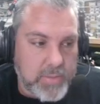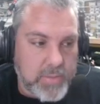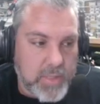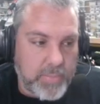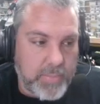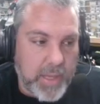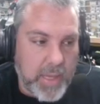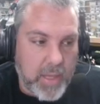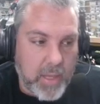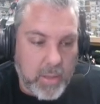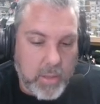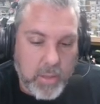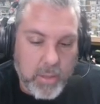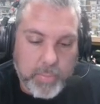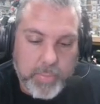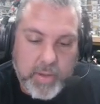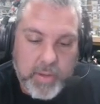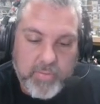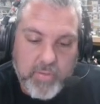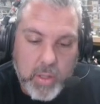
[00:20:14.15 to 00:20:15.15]
to me, a
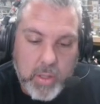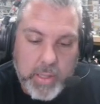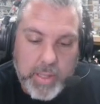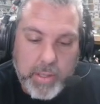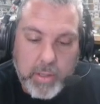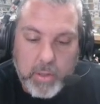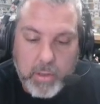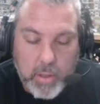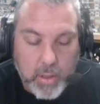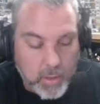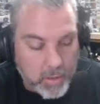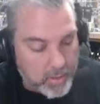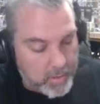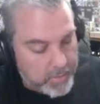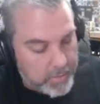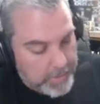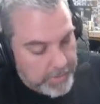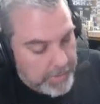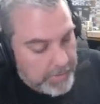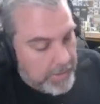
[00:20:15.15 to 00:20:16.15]
little bit of a cleaner look.
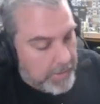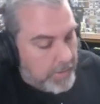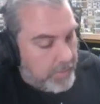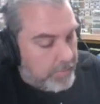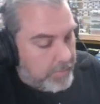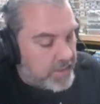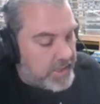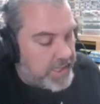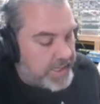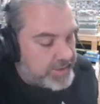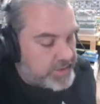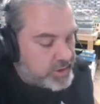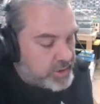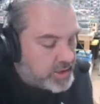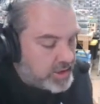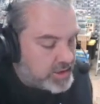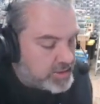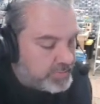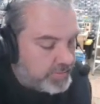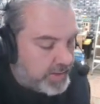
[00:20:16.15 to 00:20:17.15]
But that's
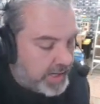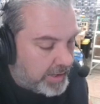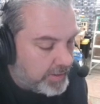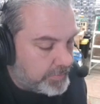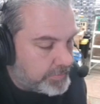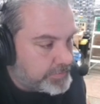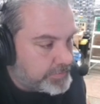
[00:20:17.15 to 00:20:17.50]
just me.